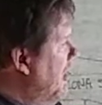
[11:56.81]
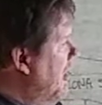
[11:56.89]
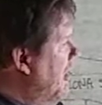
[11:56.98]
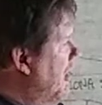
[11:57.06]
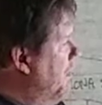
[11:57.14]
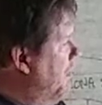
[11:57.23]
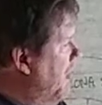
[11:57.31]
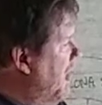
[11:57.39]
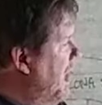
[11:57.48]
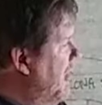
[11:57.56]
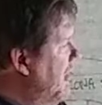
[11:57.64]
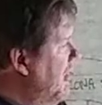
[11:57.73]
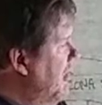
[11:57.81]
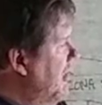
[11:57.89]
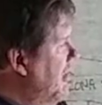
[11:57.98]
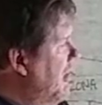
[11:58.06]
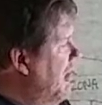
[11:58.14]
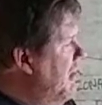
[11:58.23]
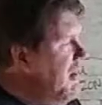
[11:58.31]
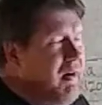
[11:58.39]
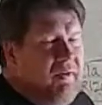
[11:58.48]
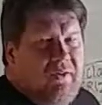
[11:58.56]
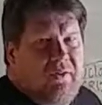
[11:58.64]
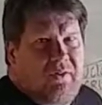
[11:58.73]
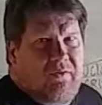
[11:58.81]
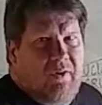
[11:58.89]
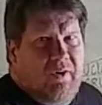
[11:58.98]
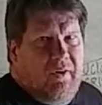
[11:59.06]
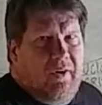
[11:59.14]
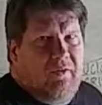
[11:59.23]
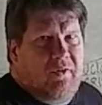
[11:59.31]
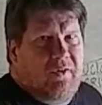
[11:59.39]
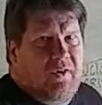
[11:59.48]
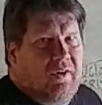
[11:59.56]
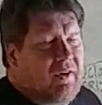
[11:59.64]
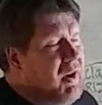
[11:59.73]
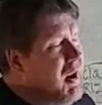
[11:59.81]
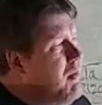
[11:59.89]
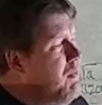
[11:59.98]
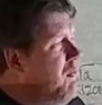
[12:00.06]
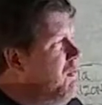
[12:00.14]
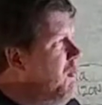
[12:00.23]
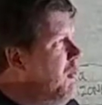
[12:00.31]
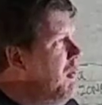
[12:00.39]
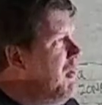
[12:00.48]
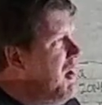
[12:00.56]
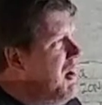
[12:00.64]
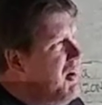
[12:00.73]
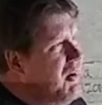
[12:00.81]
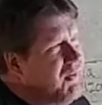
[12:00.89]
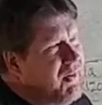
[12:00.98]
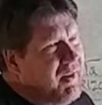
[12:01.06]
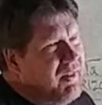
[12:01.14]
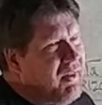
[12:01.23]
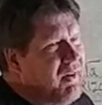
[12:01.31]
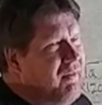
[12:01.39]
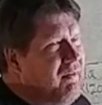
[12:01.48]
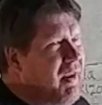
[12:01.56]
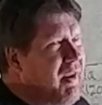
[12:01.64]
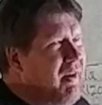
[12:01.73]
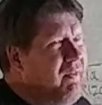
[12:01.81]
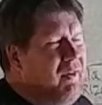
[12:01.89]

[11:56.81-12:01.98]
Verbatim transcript: Uh, but uh, that was Villanova's third game in four days. I thought, well,